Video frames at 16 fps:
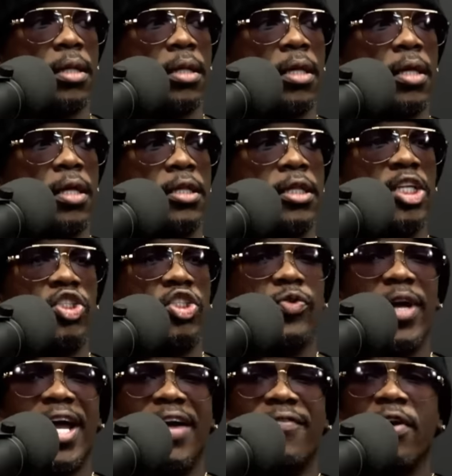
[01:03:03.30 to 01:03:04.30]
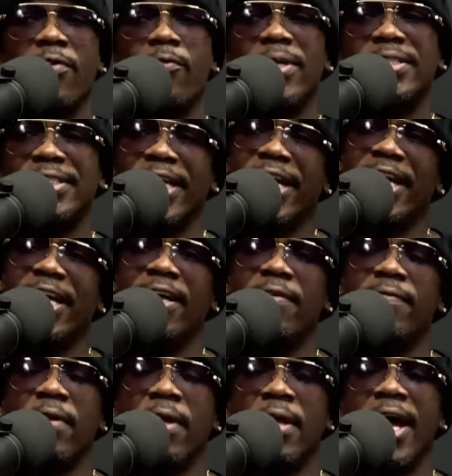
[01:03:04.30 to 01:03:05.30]
did you ever receive
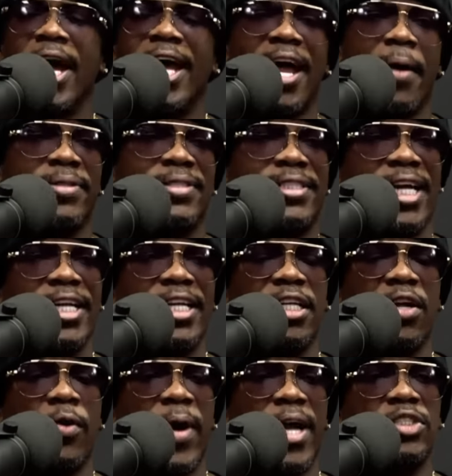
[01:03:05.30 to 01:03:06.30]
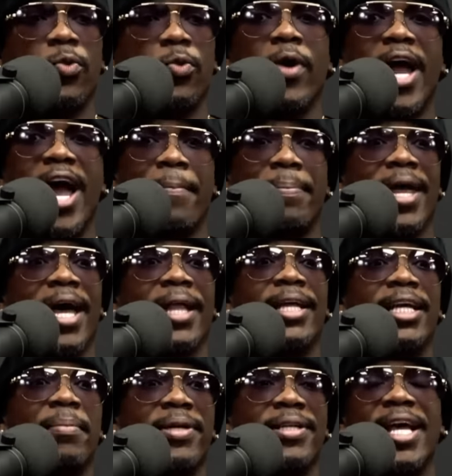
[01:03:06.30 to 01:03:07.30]
and I was saying it in a way to where I'm not
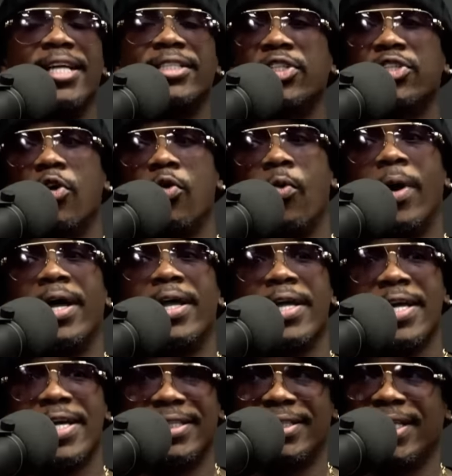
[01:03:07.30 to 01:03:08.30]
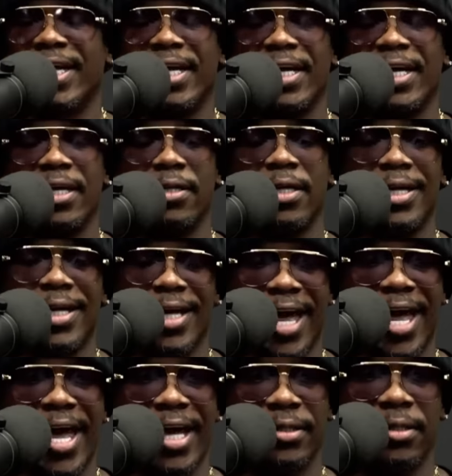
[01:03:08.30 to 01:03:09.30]
letting Manasseh know what he's saying he got,